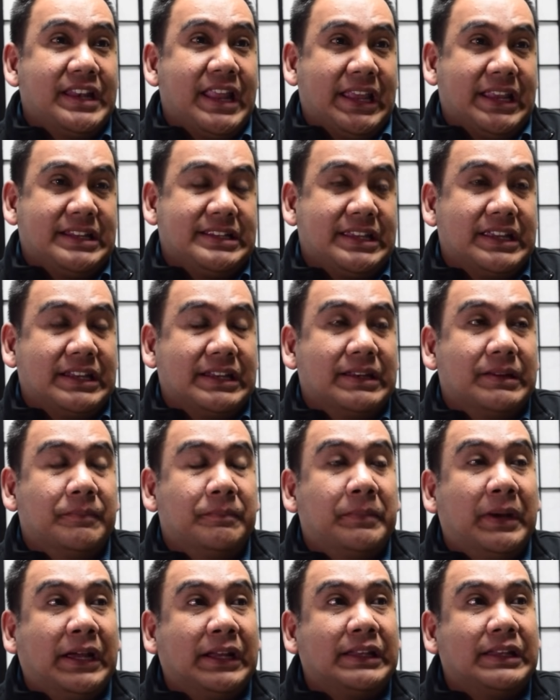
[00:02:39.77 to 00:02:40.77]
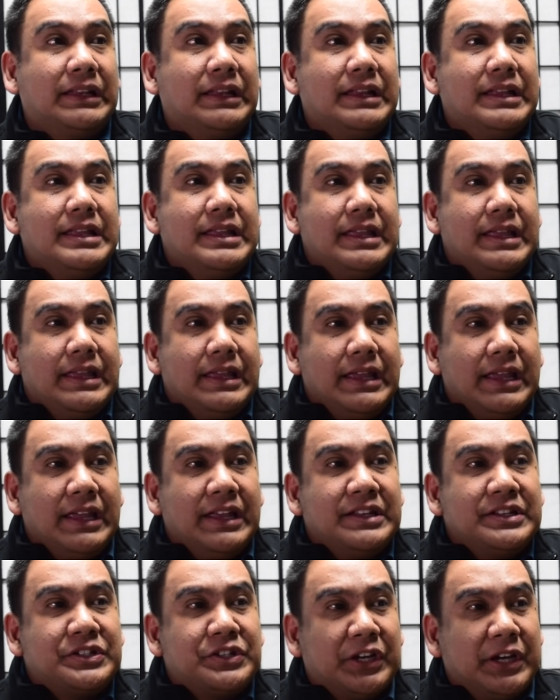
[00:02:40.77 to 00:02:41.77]
COVID-19. Mm-hmm. But
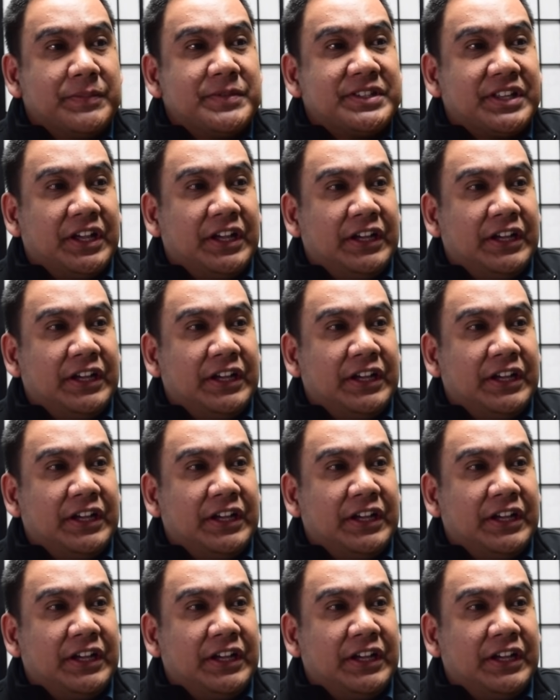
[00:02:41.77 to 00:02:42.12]
in terms